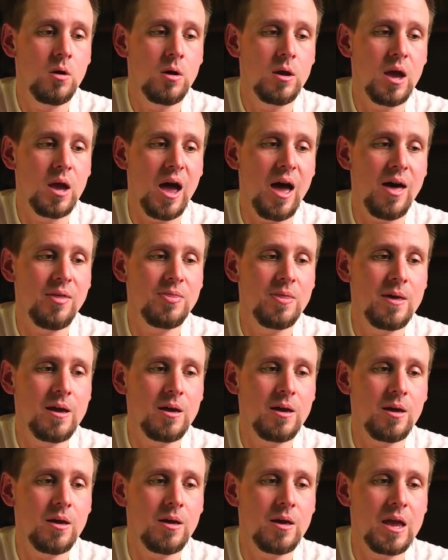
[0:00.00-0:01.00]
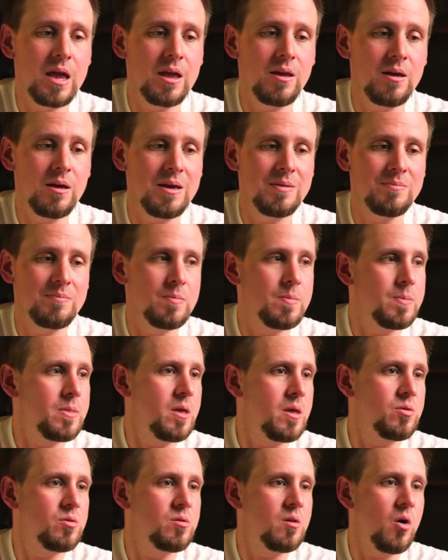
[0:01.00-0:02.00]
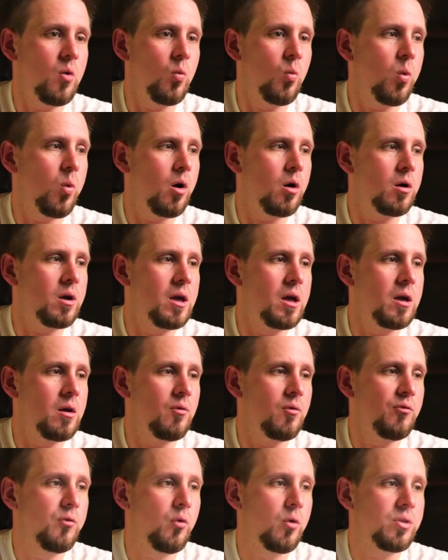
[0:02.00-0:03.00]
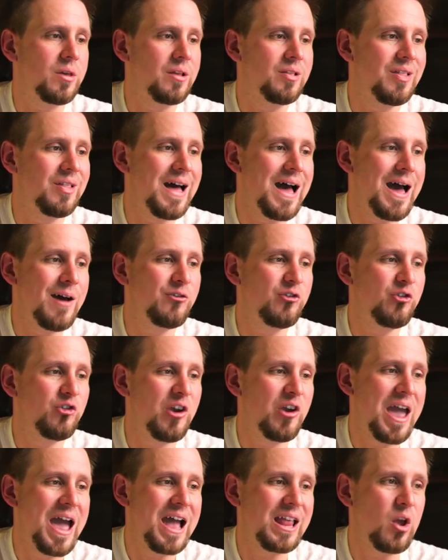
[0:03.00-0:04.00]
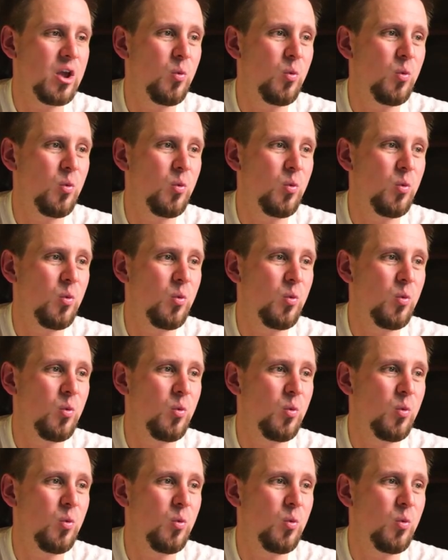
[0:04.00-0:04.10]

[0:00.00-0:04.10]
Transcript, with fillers: Yeah, I think it it's not working for the live chat.